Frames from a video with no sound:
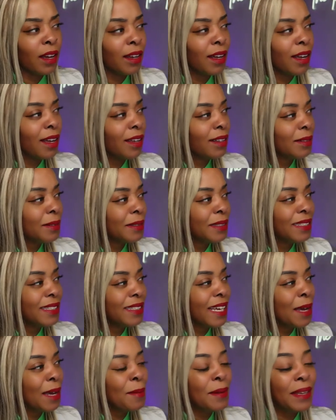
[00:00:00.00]
I, yeah,
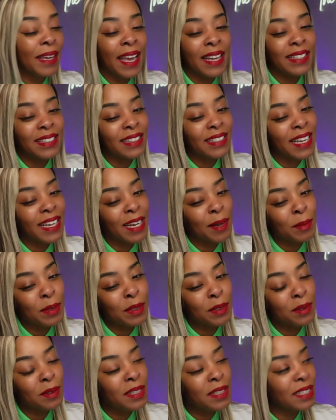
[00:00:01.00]
I be acting like I'm gonna do
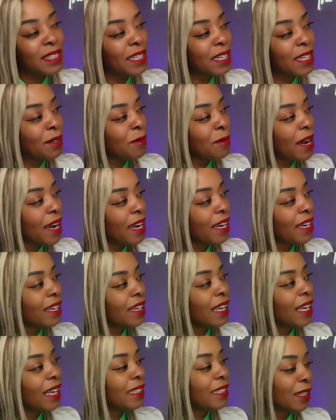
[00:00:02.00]
this thing right, and
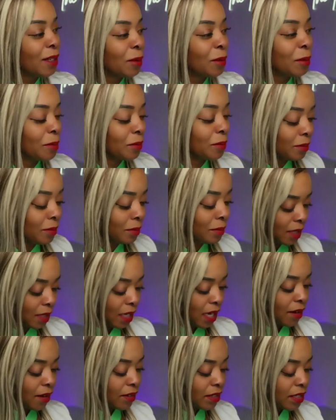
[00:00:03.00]
I don't
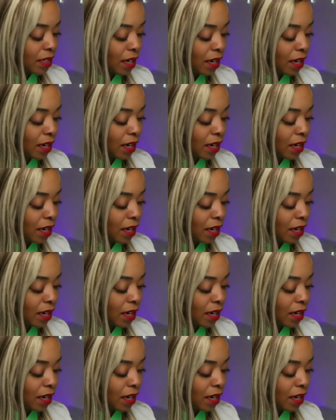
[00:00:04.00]
every time.